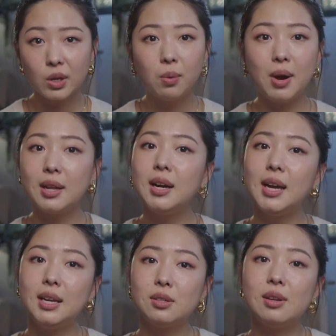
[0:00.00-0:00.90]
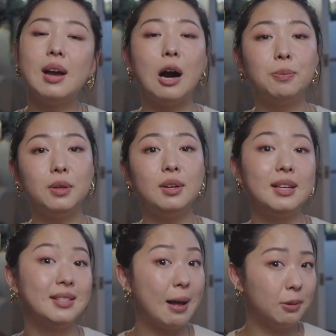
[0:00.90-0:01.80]
whether it is to help you
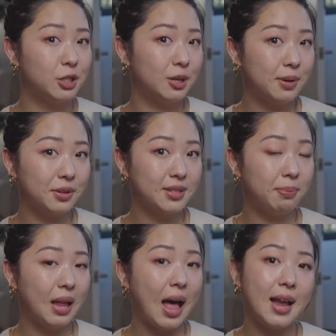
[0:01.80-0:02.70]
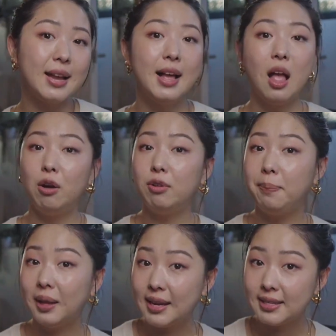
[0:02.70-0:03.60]
establish a milk supply,
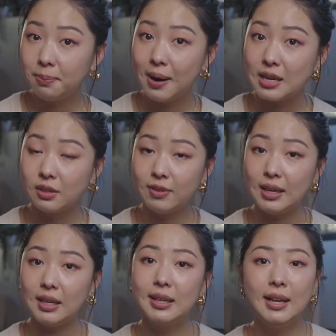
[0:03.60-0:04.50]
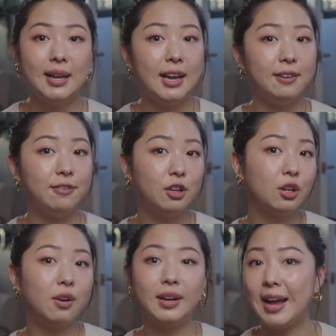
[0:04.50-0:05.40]
replace a breastfeed, if you're
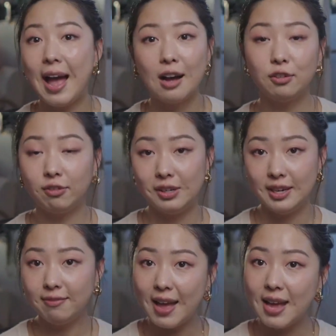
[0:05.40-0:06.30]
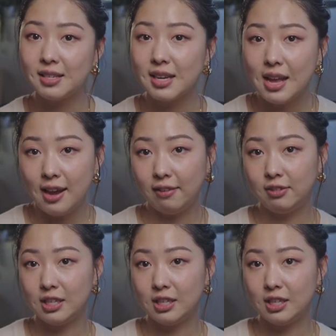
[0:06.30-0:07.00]
going out for an event, if